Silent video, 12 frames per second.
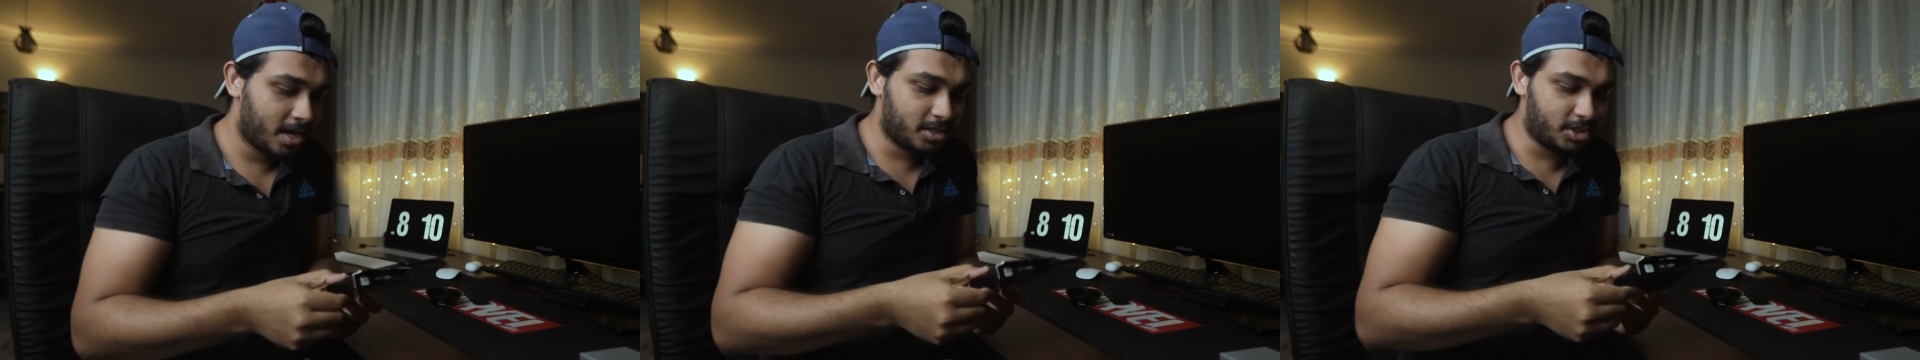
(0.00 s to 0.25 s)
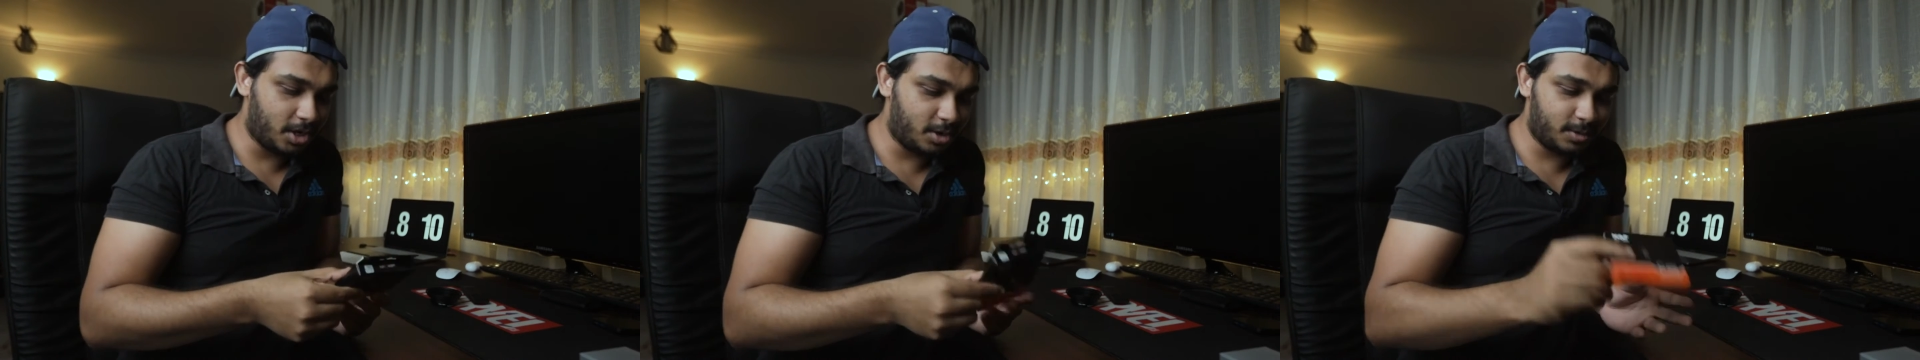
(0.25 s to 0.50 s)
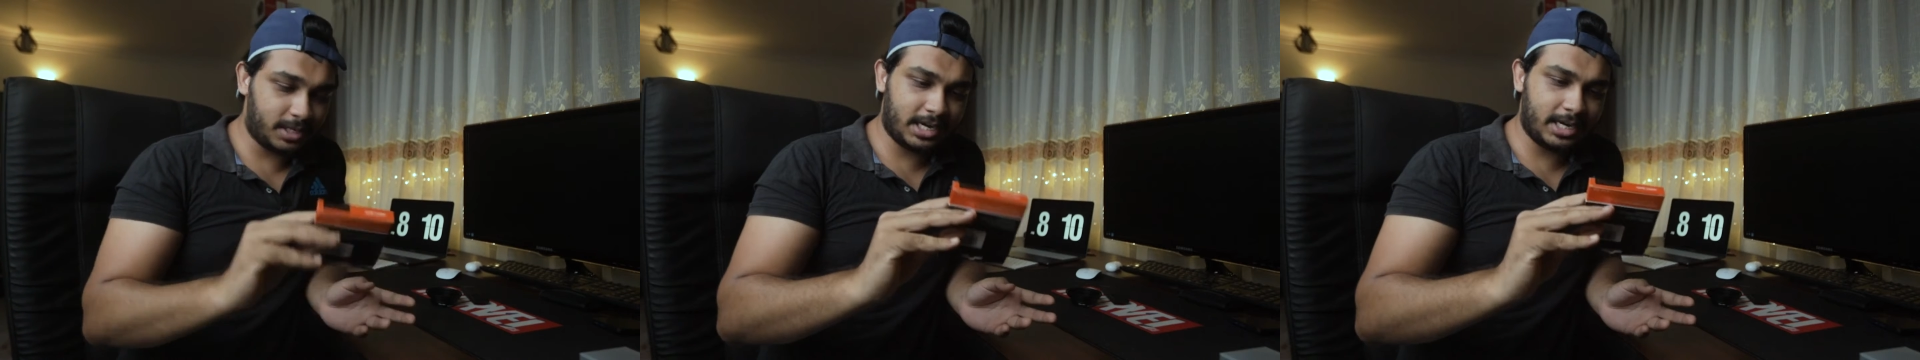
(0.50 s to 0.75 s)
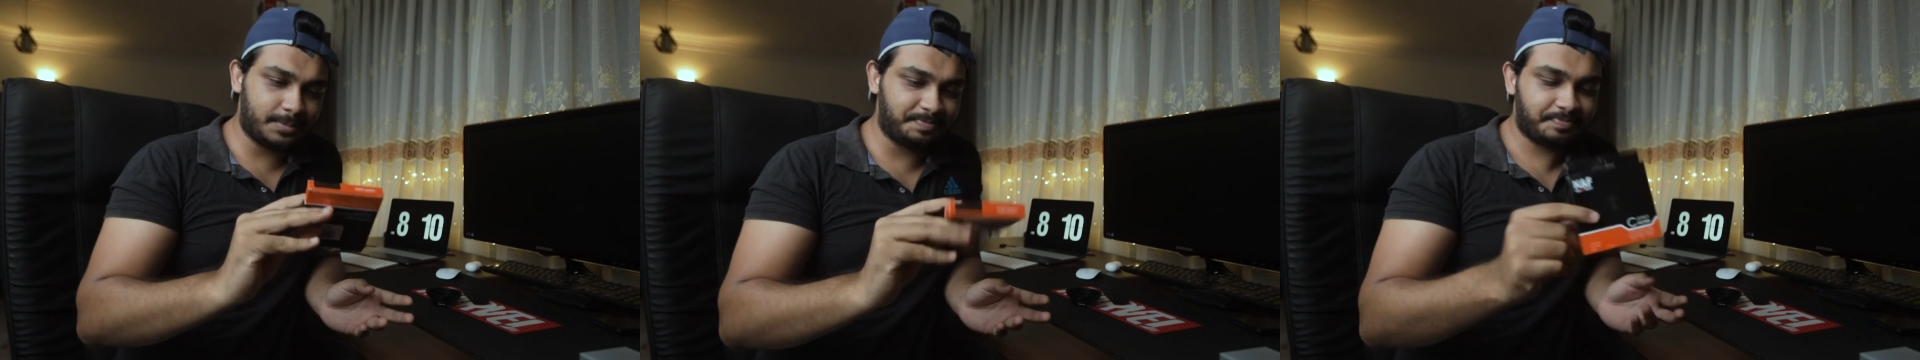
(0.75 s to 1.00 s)

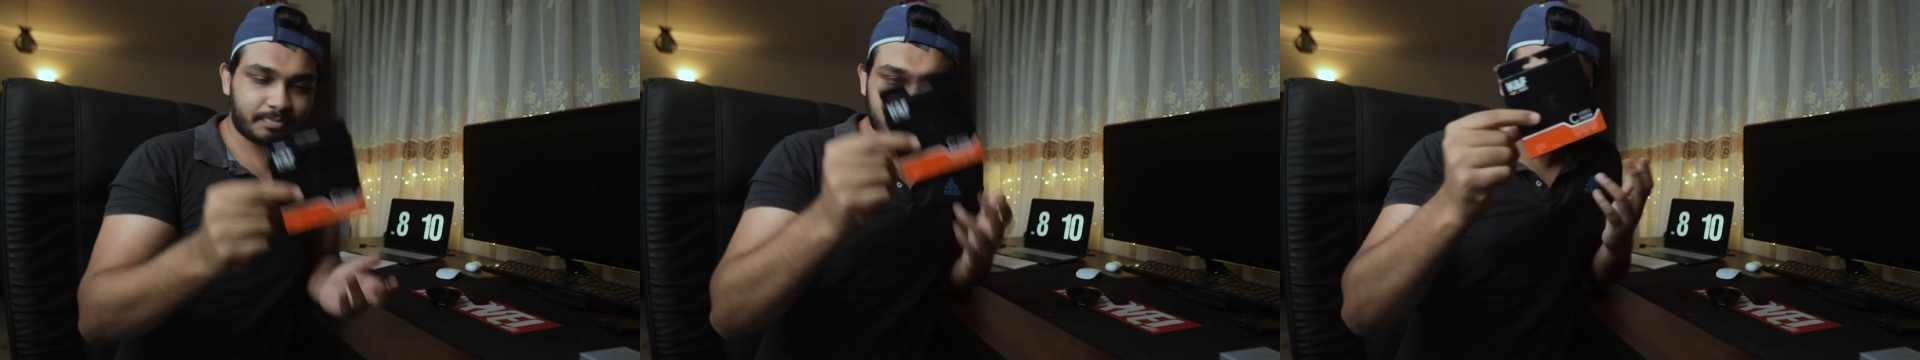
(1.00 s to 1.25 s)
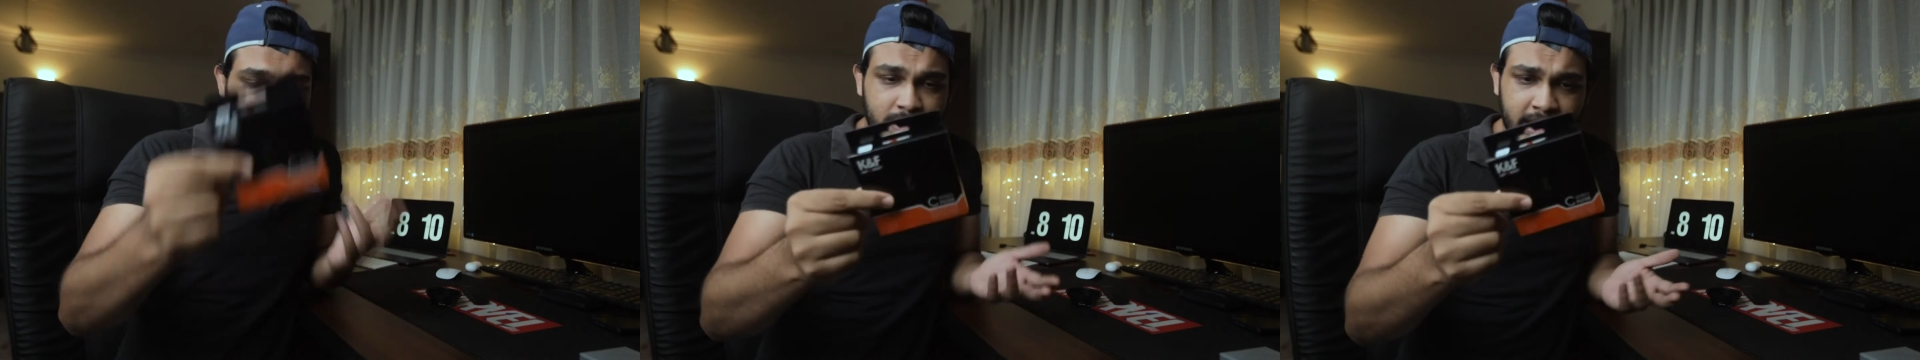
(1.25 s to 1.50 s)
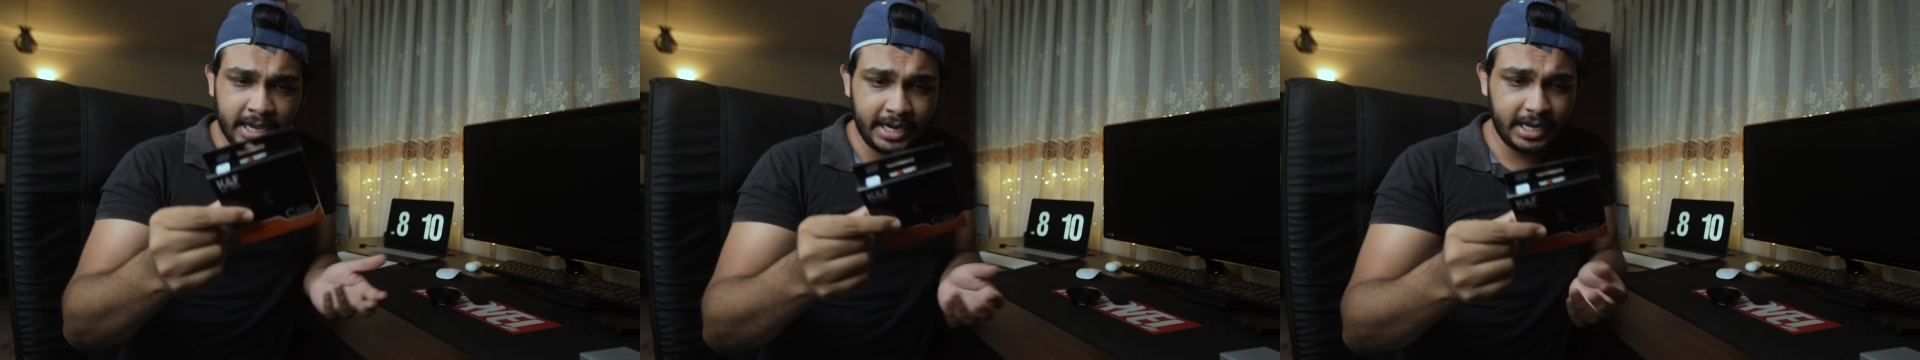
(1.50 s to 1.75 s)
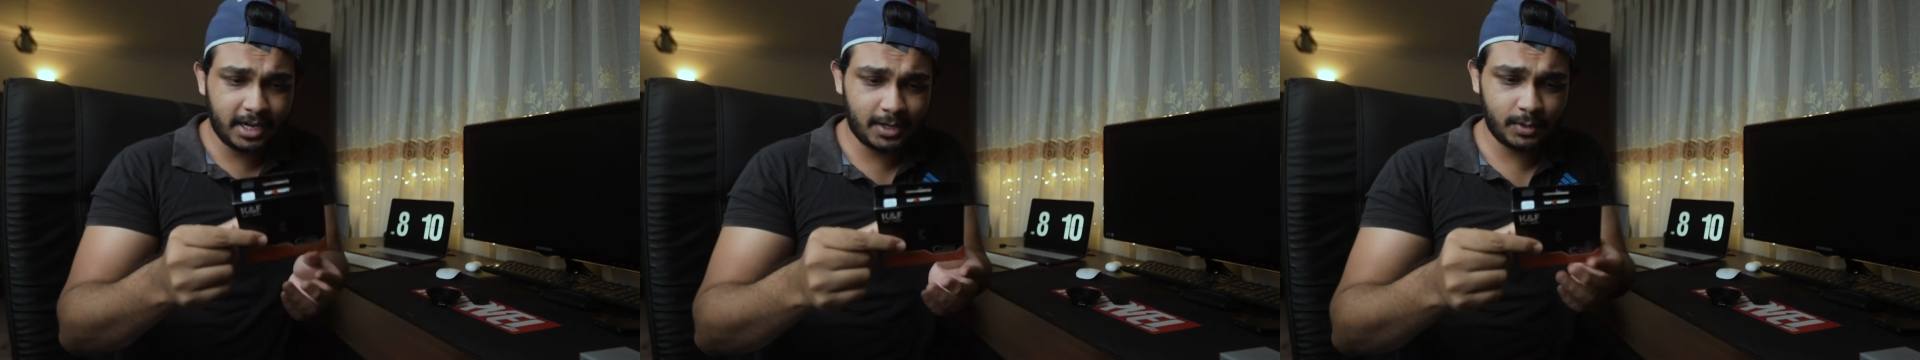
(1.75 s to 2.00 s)
So
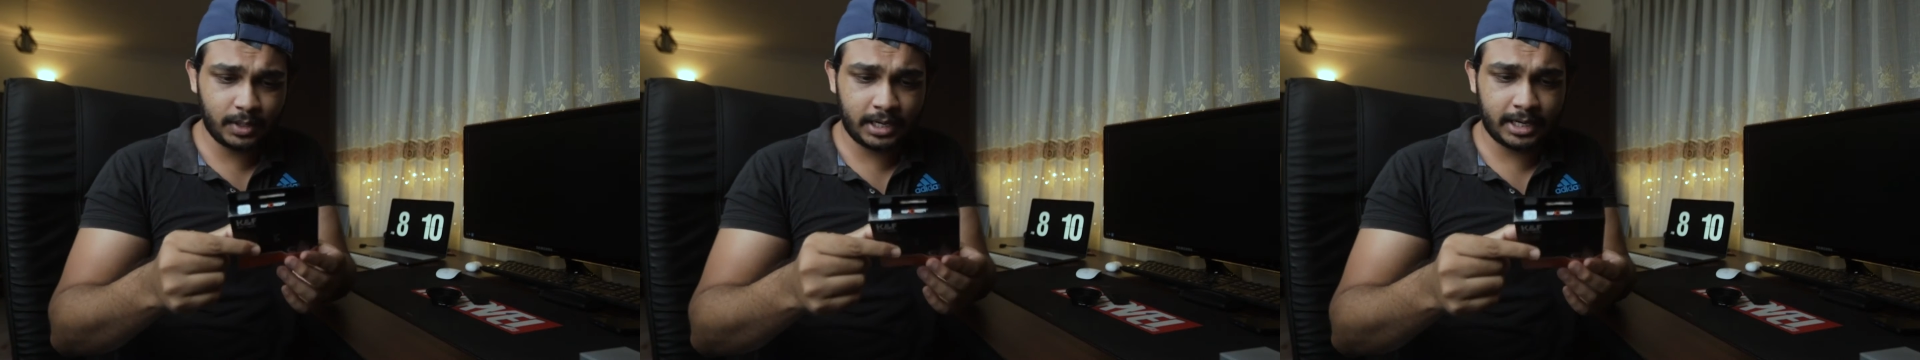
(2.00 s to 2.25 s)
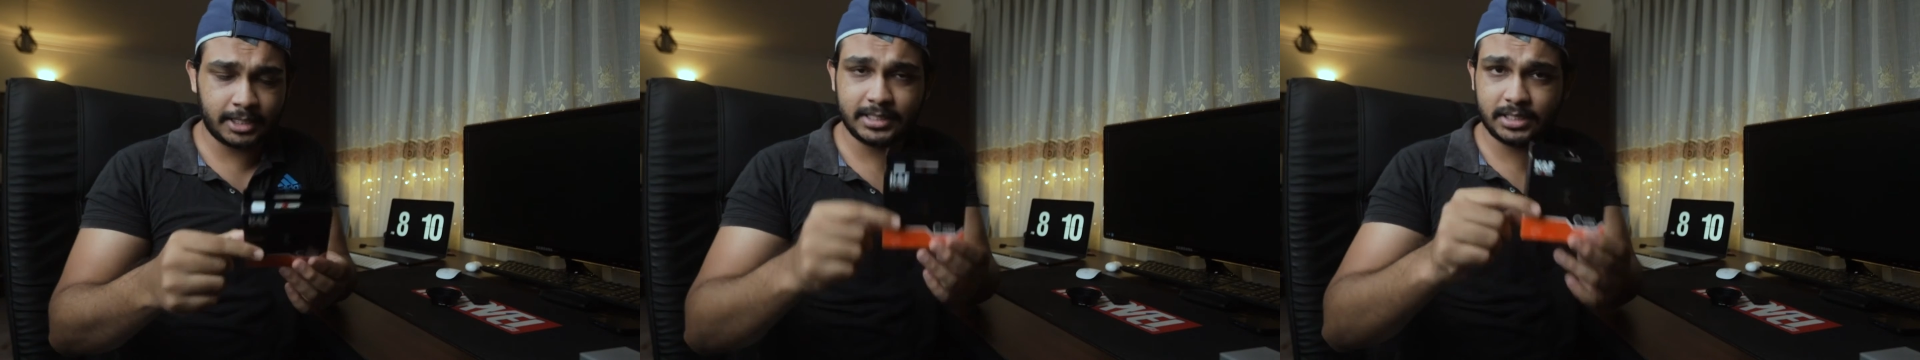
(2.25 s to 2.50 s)
anyhow,